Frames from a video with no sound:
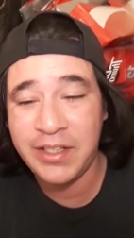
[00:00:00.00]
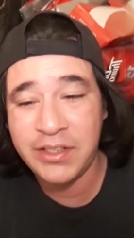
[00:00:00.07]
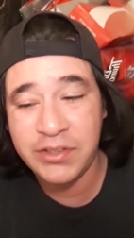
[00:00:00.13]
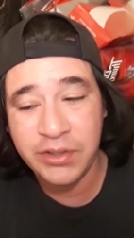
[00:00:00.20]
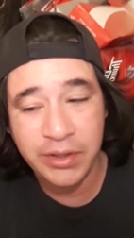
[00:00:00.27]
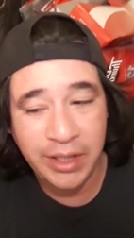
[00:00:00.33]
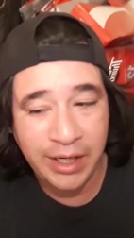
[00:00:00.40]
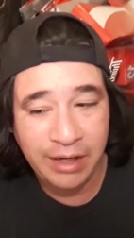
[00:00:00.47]

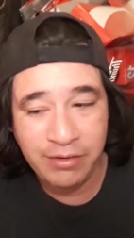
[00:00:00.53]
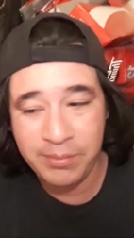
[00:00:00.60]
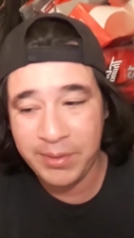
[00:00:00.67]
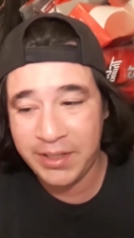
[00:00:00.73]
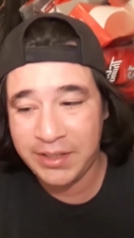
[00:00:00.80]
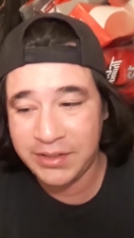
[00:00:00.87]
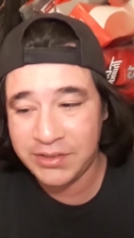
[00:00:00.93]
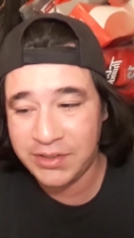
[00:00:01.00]
so that
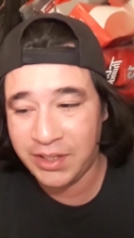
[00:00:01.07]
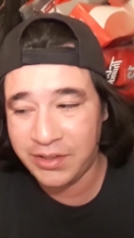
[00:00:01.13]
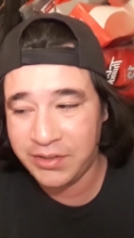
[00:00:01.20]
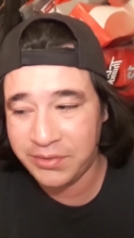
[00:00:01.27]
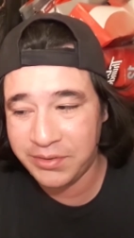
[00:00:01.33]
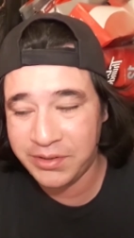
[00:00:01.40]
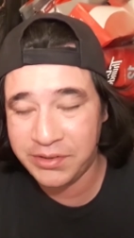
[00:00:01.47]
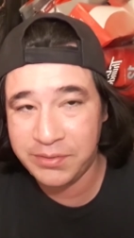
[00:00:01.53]
everybody can start
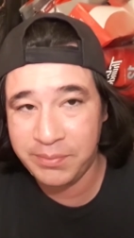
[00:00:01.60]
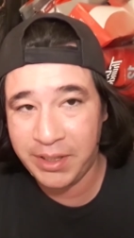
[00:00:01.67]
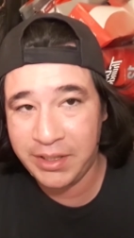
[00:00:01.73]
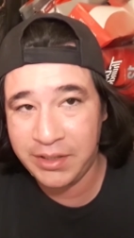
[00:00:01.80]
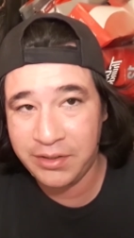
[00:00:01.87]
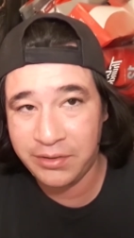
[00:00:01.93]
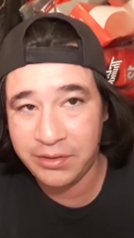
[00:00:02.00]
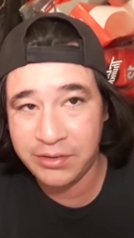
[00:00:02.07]
doing this
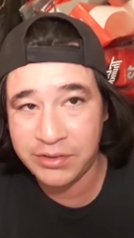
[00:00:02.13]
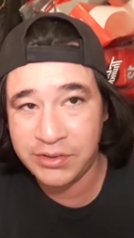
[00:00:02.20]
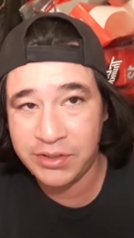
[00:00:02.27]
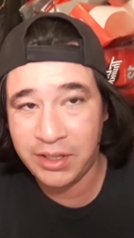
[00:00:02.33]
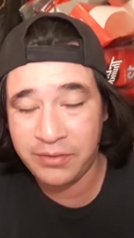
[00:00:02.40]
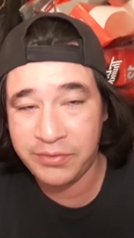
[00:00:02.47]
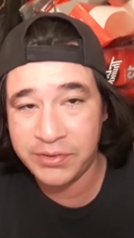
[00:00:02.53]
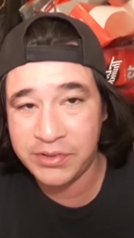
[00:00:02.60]
making your own
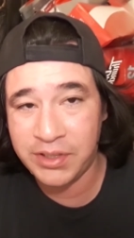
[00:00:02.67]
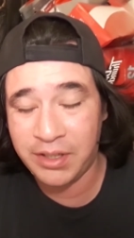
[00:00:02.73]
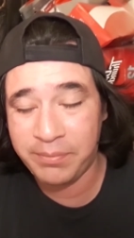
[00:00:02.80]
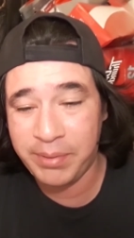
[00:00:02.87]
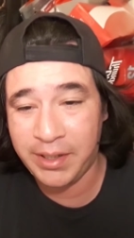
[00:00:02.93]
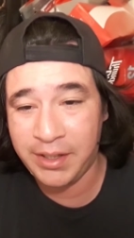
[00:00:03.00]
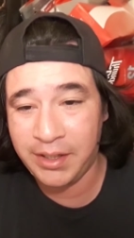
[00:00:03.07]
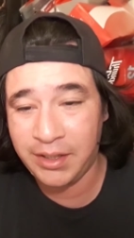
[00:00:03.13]
stuff instead of
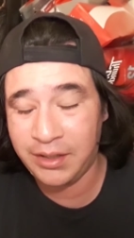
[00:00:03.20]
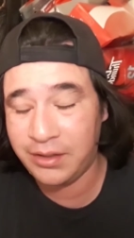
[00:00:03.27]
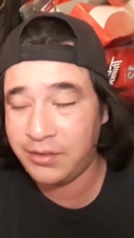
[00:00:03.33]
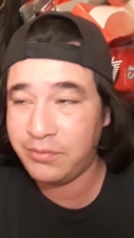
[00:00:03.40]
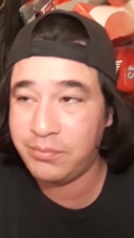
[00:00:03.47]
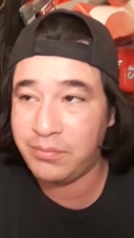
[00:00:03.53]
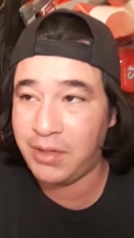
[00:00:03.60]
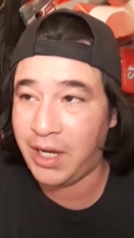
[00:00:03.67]
paying
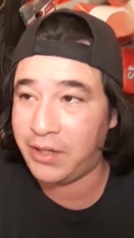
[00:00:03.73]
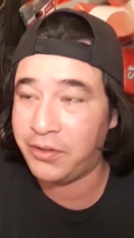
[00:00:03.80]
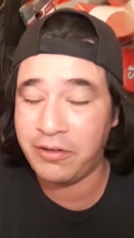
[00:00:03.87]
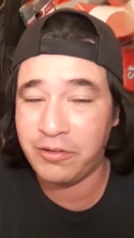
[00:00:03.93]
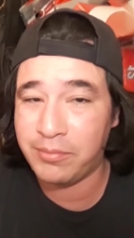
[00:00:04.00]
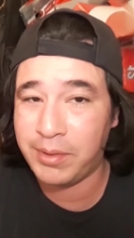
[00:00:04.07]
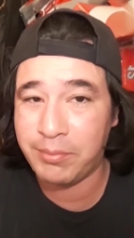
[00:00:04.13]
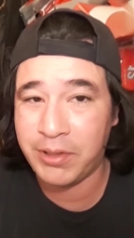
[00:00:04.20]
I don't
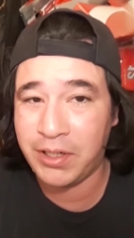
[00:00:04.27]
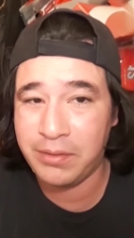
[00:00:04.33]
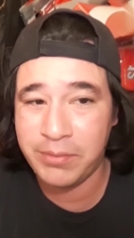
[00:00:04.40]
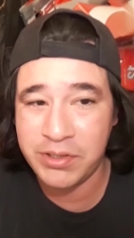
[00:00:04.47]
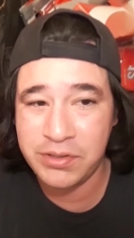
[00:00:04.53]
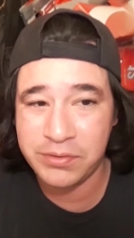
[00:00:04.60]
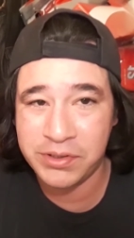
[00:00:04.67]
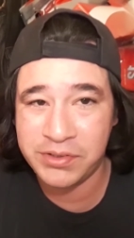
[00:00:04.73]
even remember how
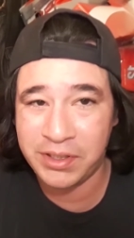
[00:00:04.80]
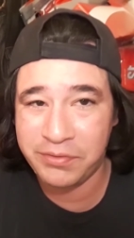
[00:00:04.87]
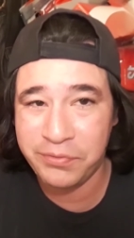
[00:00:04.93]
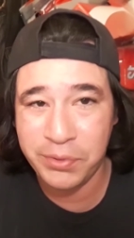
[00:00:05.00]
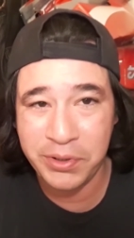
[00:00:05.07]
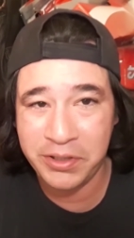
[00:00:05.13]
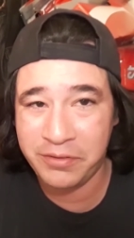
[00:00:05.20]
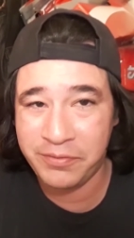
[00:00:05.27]
much it was, like
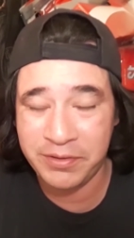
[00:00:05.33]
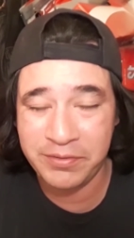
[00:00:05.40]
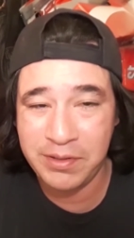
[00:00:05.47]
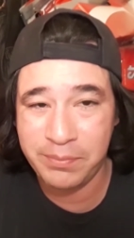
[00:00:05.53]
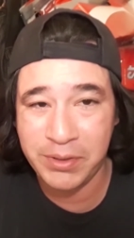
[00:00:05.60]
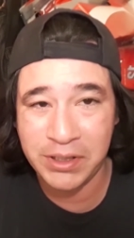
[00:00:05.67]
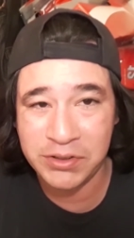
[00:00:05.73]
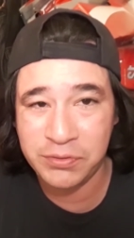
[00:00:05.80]
40 or
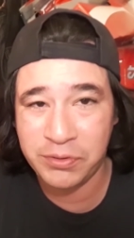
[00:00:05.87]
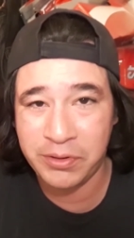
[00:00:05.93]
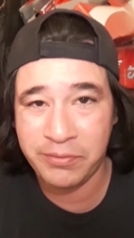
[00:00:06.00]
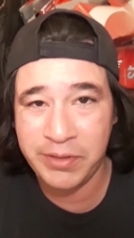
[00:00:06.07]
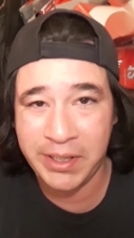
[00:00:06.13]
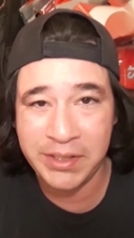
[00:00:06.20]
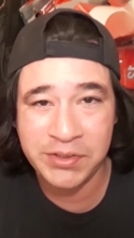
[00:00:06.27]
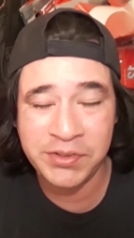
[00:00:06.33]
50 bucks for a
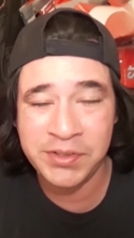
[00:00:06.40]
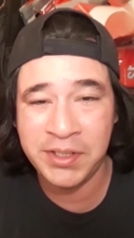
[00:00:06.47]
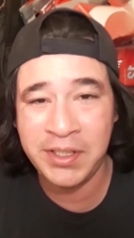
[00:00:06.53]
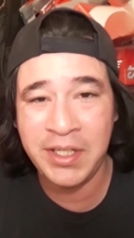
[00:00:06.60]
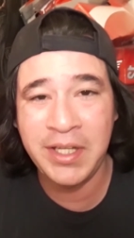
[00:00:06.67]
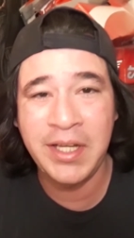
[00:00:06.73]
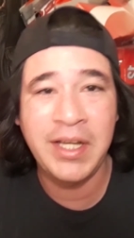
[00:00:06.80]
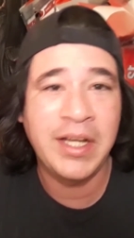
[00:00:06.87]
vest.
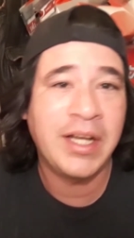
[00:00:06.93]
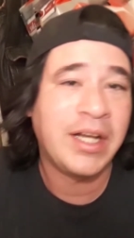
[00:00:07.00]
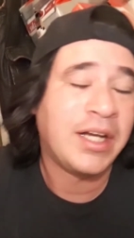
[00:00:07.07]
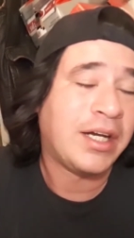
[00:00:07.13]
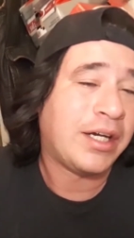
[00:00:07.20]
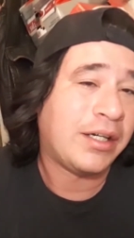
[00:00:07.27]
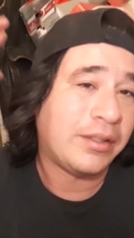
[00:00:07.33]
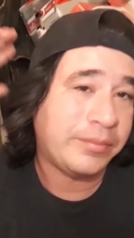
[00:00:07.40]

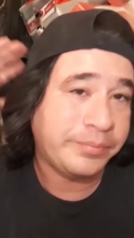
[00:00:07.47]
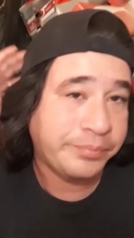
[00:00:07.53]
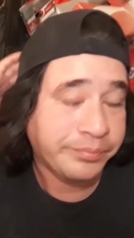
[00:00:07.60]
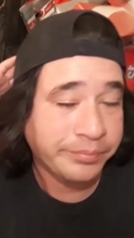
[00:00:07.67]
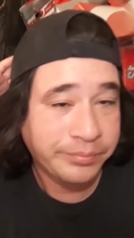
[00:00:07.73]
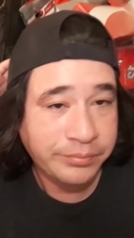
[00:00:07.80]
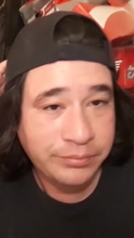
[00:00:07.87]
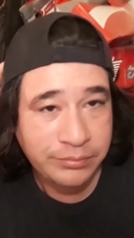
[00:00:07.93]
Um,
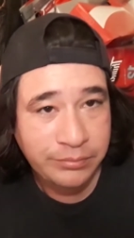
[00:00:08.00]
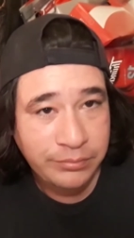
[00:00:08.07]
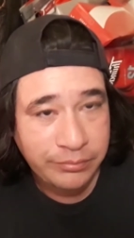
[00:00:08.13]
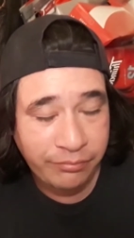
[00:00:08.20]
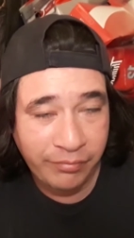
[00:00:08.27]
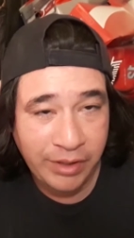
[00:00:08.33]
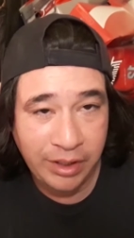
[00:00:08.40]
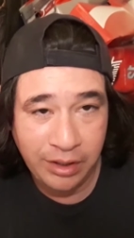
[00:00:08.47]

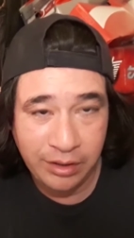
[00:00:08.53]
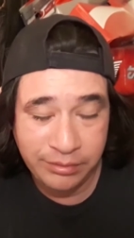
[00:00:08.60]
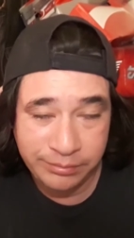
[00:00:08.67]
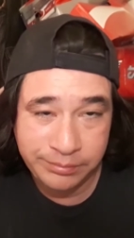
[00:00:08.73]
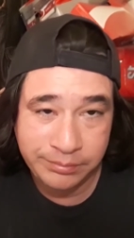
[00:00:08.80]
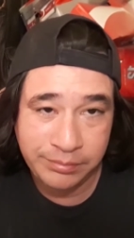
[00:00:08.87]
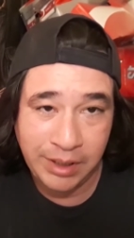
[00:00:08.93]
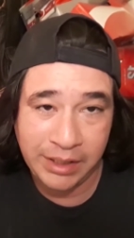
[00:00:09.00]
you
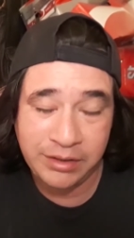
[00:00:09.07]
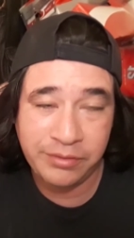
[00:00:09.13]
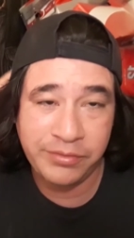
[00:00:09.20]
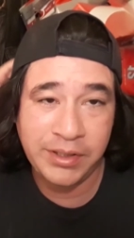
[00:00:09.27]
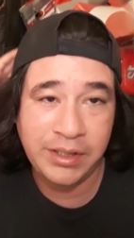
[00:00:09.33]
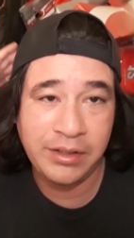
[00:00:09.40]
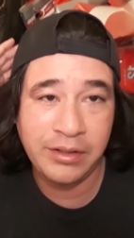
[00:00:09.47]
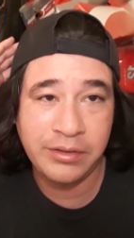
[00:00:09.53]
know, like the
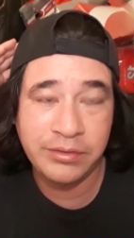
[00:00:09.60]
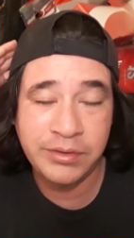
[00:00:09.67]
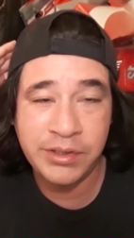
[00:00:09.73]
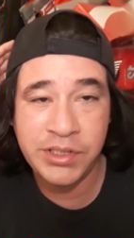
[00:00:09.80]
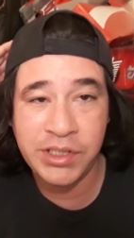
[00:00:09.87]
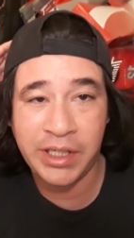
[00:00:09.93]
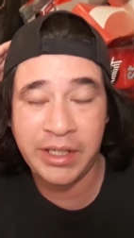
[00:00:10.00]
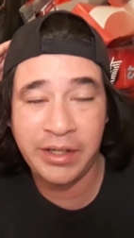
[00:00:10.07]
video,
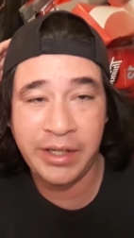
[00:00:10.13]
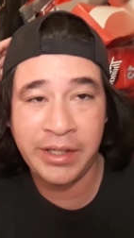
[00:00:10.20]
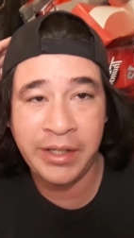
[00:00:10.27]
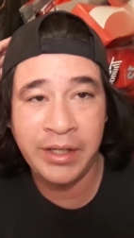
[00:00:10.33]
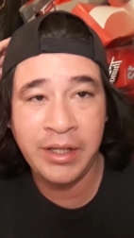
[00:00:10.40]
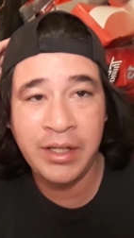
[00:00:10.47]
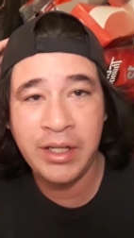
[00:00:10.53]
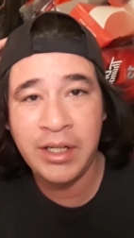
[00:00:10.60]
share it,
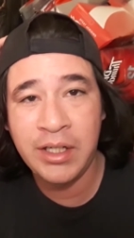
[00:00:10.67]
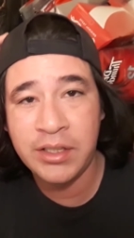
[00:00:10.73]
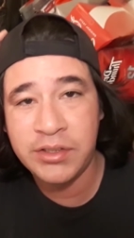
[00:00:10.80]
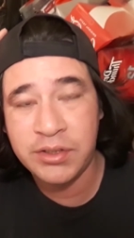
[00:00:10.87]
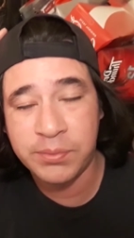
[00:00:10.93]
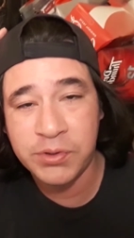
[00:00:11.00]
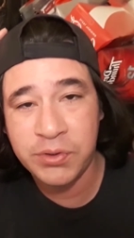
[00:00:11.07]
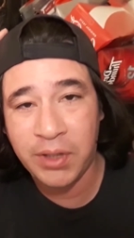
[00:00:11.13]

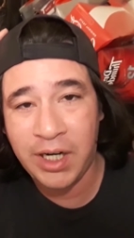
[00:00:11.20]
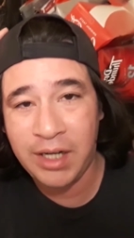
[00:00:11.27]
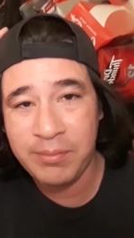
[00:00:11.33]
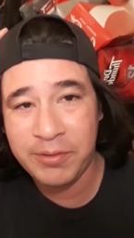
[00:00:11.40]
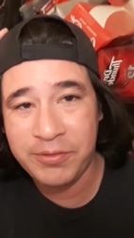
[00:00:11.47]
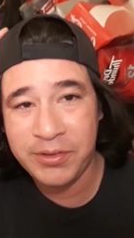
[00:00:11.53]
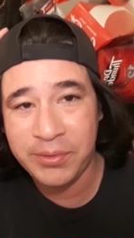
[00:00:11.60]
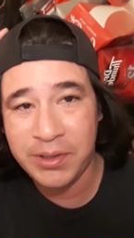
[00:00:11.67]
subscribe
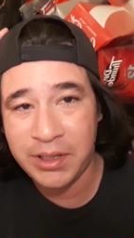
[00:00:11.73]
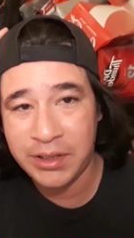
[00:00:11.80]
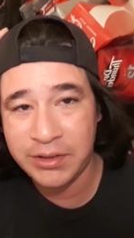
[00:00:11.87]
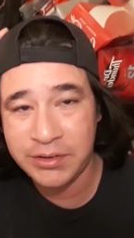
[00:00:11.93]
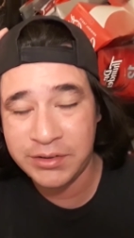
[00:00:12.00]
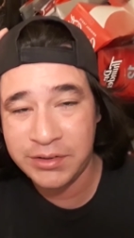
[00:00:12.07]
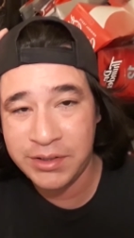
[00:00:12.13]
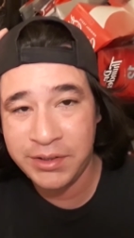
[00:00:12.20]
if you aren't,